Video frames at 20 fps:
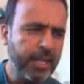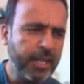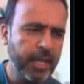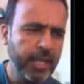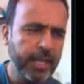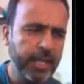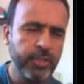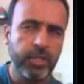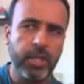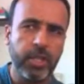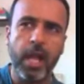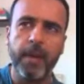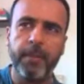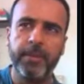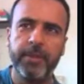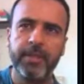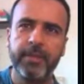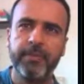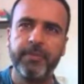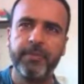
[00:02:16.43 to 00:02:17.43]
he suddenly
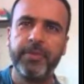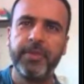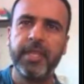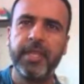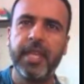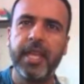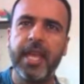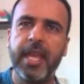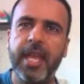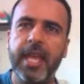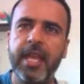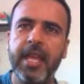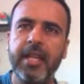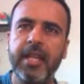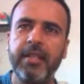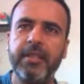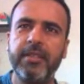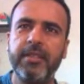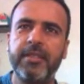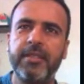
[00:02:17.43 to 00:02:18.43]
stopped.
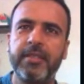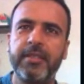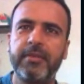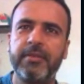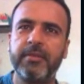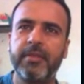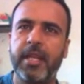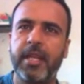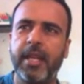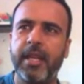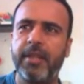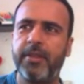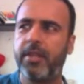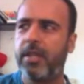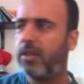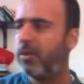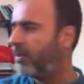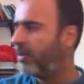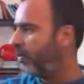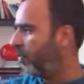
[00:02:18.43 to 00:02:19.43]
And
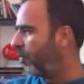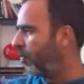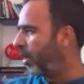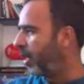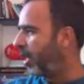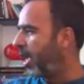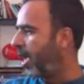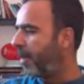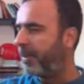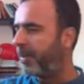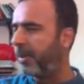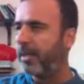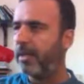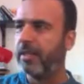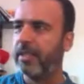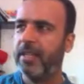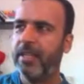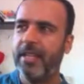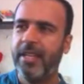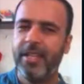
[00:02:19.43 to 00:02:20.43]
I said, what
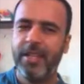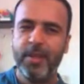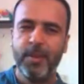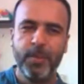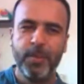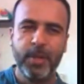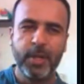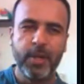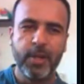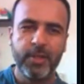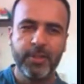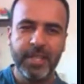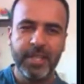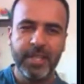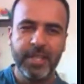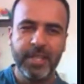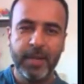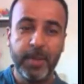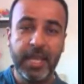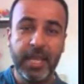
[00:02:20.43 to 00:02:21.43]
happened?
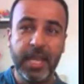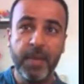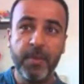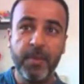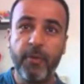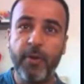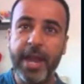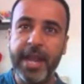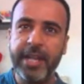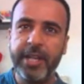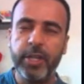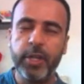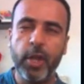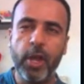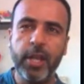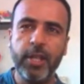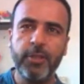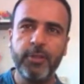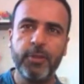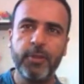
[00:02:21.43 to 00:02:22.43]
Because it became a
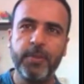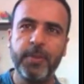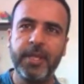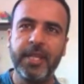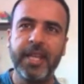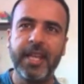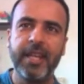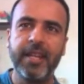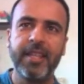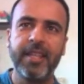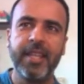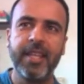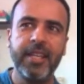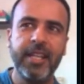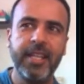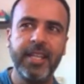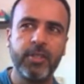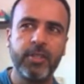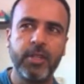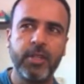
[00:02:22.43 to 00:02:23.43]
white noise to me.
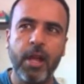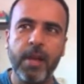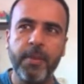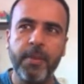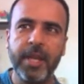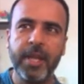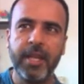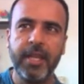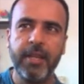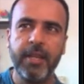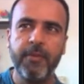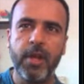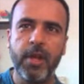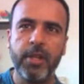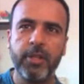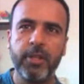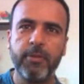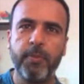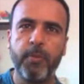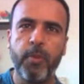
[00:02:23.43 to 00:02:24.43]
And then he stopped and
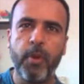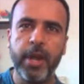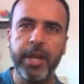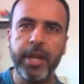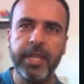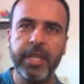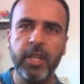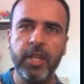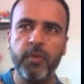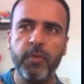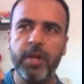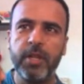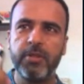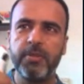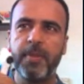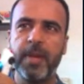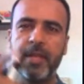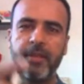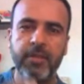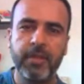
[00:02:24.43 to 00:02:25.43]
he was pointing
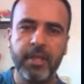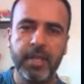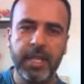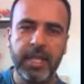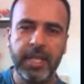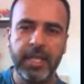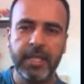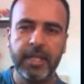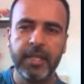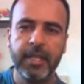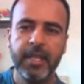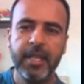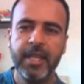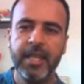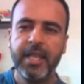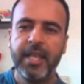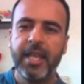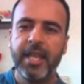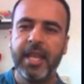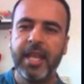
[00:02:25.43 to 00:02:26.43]
towards my screen